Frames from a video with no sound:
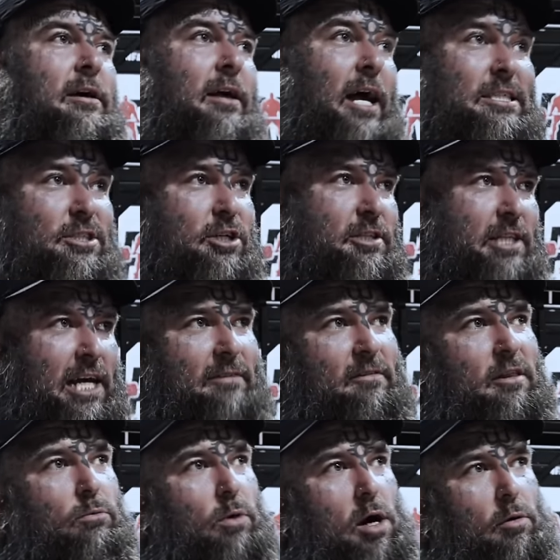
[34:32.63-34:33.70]
That's not the end of
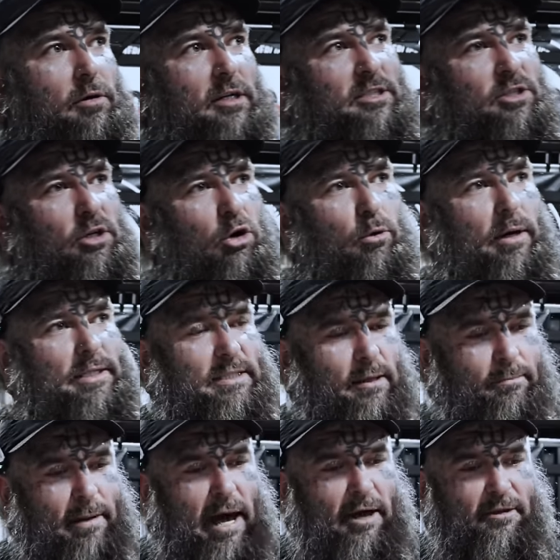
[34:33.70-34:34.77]
the world. It's not always a
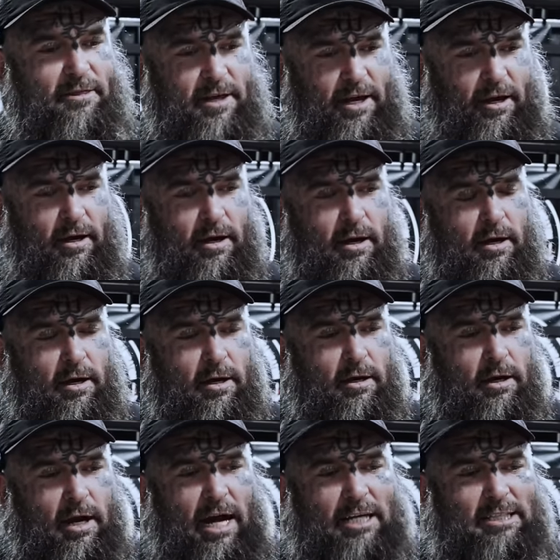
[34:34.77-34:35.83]
bad thing.
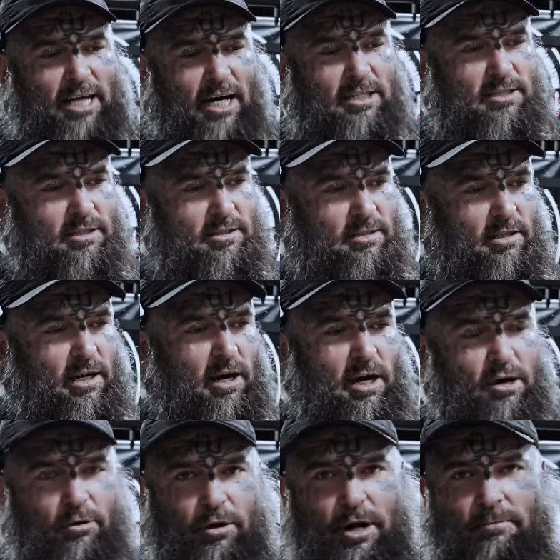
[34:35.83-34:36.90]
Adductors, yeah, a
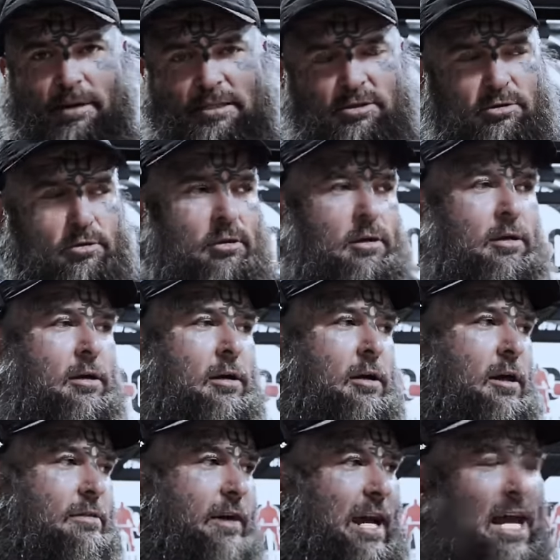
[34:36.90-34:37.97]
groin muscle,
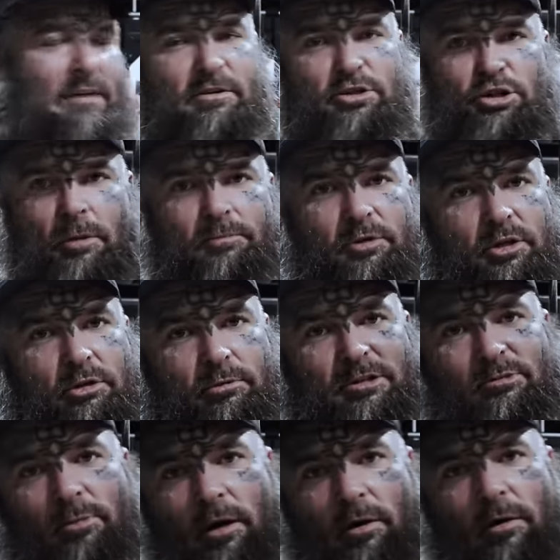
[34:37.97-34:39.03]
they have a job to do as
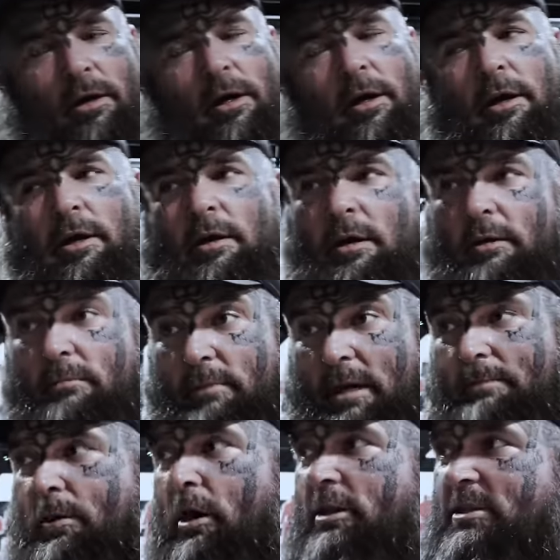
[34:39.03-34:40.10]
well. Me
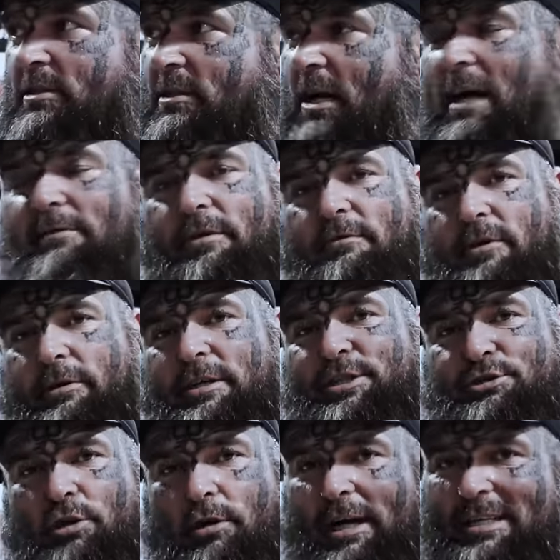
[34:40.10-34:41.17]
personally, I have very
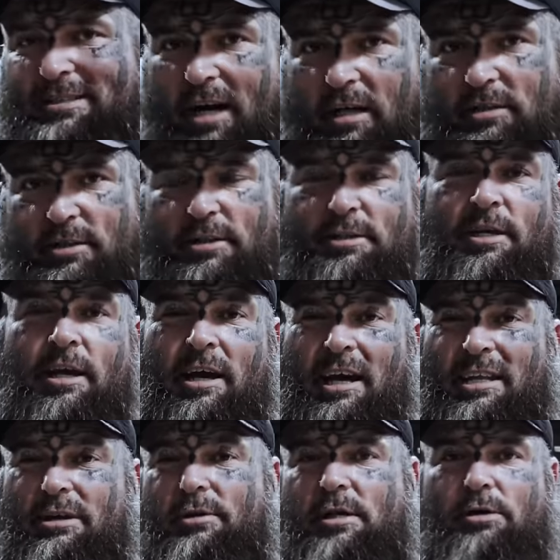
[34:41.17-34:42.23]
strong adductors
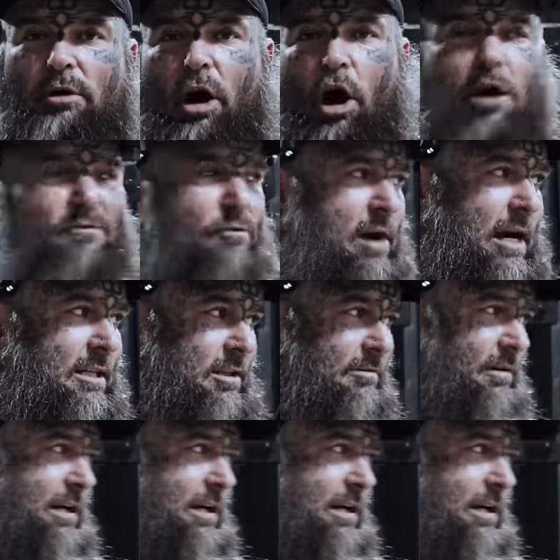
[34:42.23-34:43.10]
and they're a little overactive,